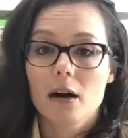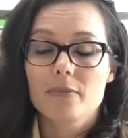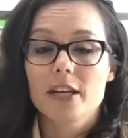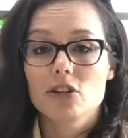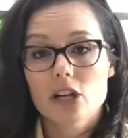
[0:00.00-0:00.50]

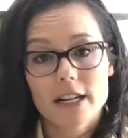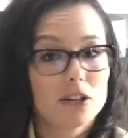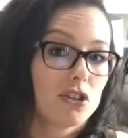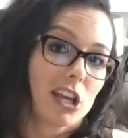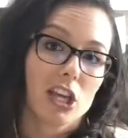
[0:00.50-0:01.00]
They try
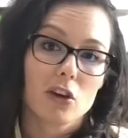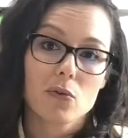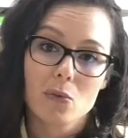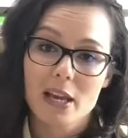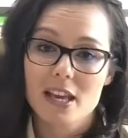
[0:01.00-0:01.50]
to trick
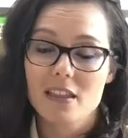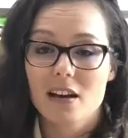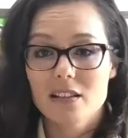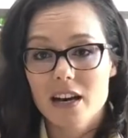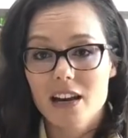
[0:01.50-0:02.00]
you with
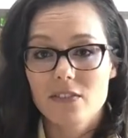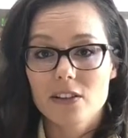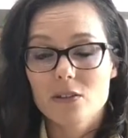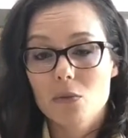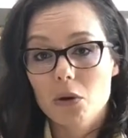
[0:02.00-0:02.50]
a lot of
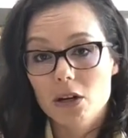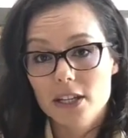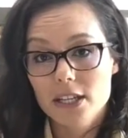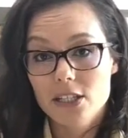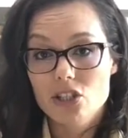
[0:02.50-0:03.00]
other
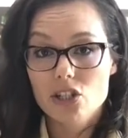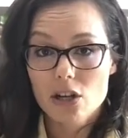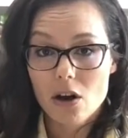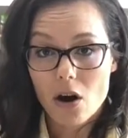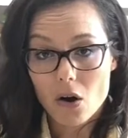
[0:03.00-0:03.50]
wordage
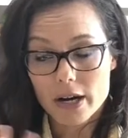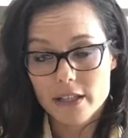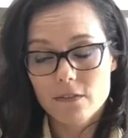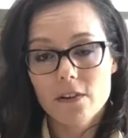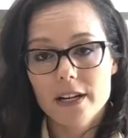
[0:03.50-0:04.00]

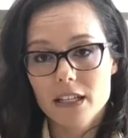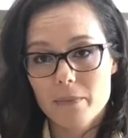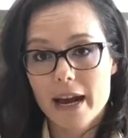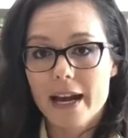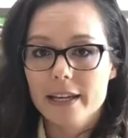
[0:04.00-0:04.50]
on the front of
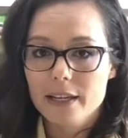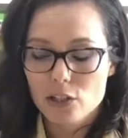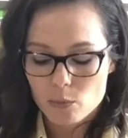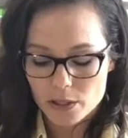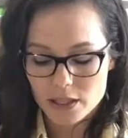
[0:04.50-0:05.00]
the
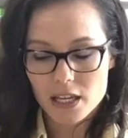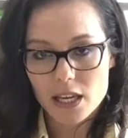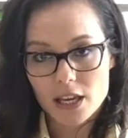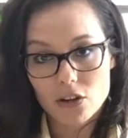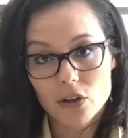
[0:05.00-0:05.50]
package, but
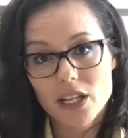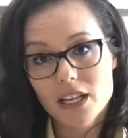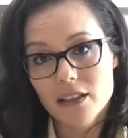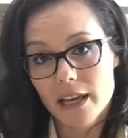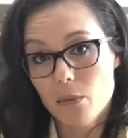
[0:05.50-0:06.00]
the
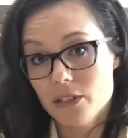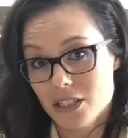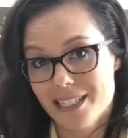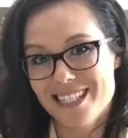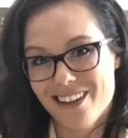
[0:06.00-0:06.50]
ingredient label is
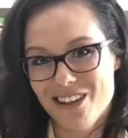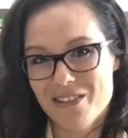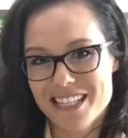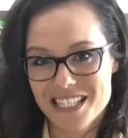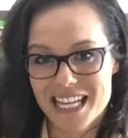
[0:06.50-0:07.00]
going to tell you
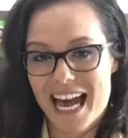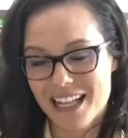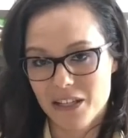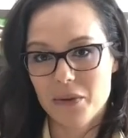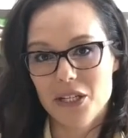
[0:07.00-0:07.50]

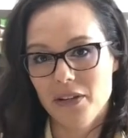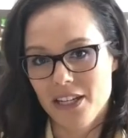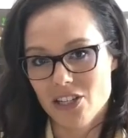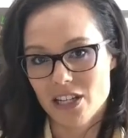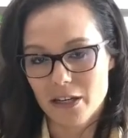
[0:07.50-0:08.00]
exactly what you
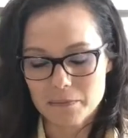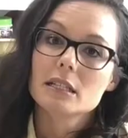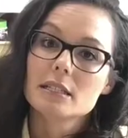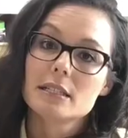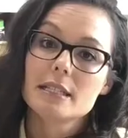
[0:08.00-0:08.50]
need to know.
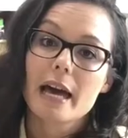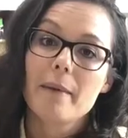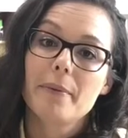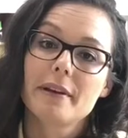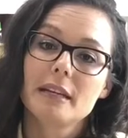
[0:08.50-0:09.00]

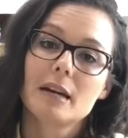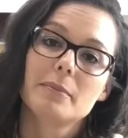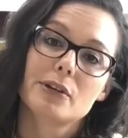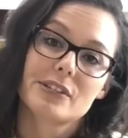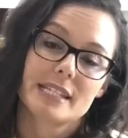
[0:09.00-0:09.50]
Step
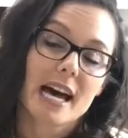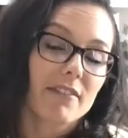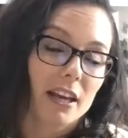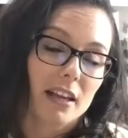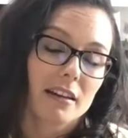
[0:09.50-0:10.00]
number
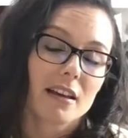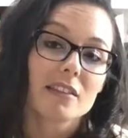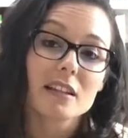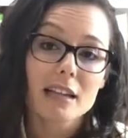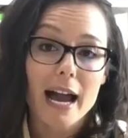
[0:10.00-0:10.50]
7,
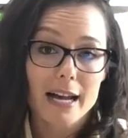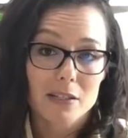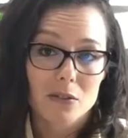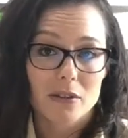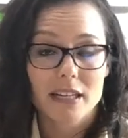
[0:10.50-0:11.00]
the
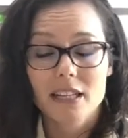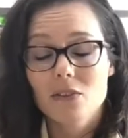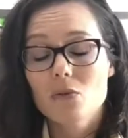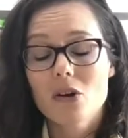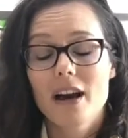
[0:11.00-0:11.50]
last one, and
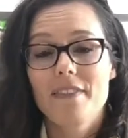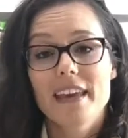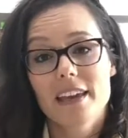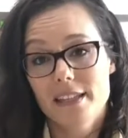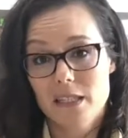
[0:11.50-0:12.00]
the one
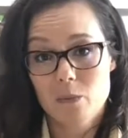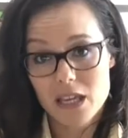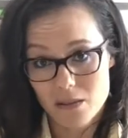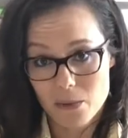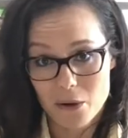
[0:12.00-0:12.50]
that gets
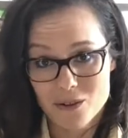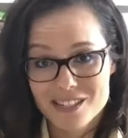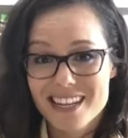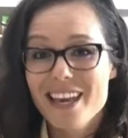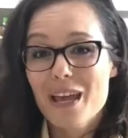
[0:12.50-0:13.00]
me the
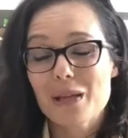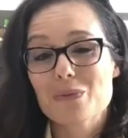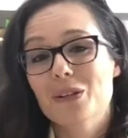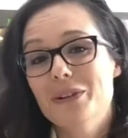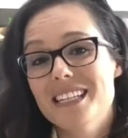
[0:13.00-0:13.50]
most, is
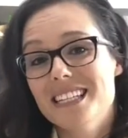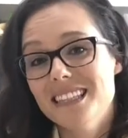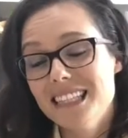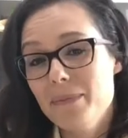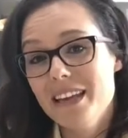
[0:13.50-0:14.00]
we're going to
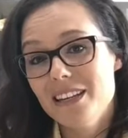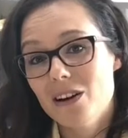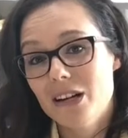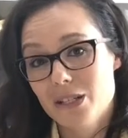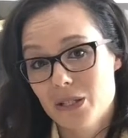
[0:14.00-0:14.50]
limit
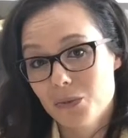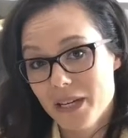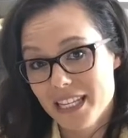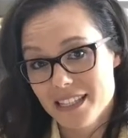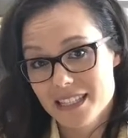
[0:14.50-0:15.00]
our
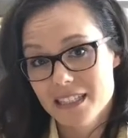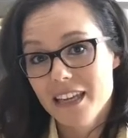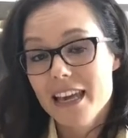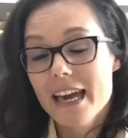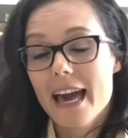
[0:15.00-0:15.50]
sweets.
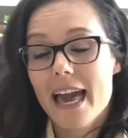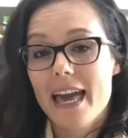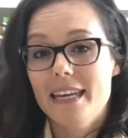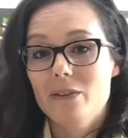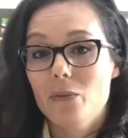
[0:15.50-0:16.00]

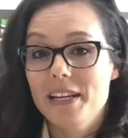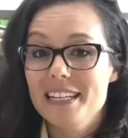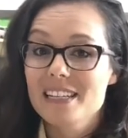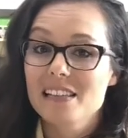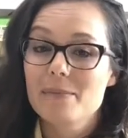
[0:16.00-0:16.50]
And we
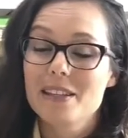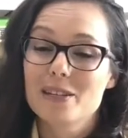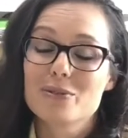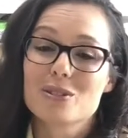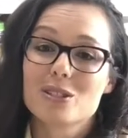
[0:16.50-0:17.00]
need to limit
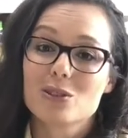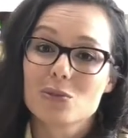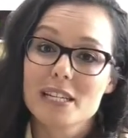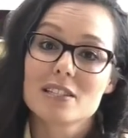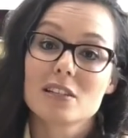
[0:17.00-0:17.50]
those to
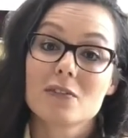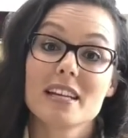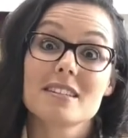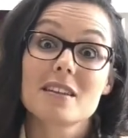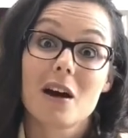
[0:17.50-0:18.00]
3
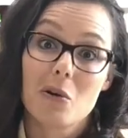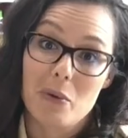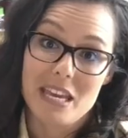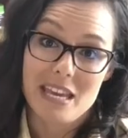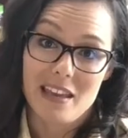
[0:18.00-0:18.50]
servings a
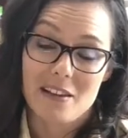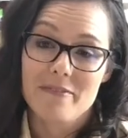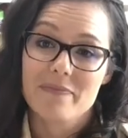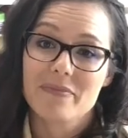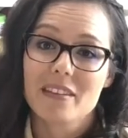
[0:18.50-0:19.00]
week.
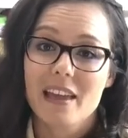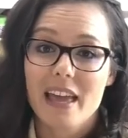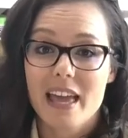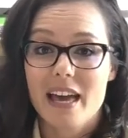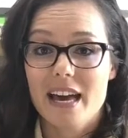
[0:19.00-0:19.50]

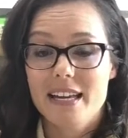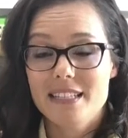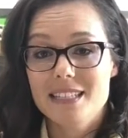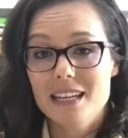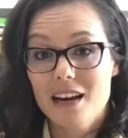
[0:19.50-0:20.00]

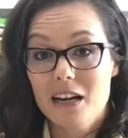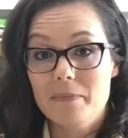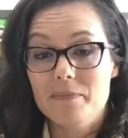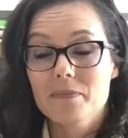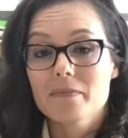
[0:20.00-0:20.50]
And
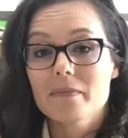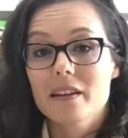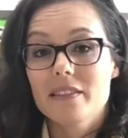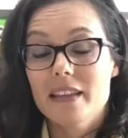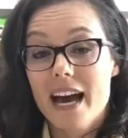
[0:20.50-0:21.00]

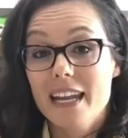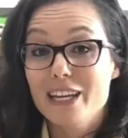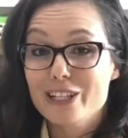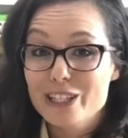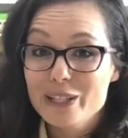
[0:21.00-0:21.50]

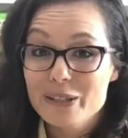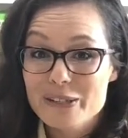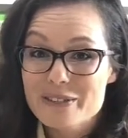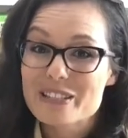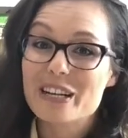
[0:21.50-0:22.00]
that
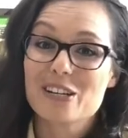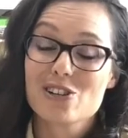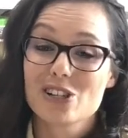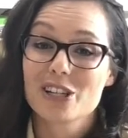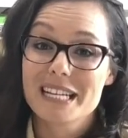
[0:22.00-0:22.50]
includes our
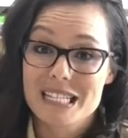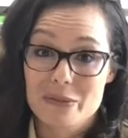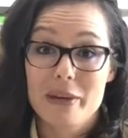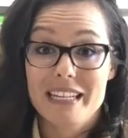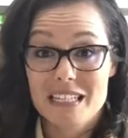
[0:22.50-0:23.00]
sugary
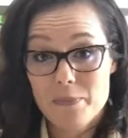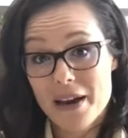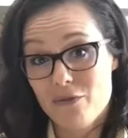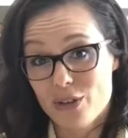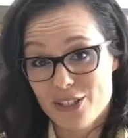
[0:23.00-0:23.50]
sweetened
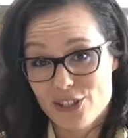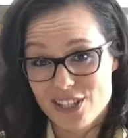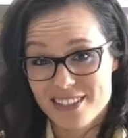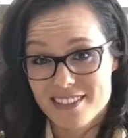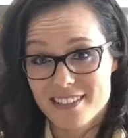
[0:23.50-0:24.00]

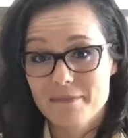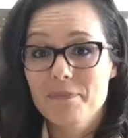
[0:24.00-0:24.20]
beverages.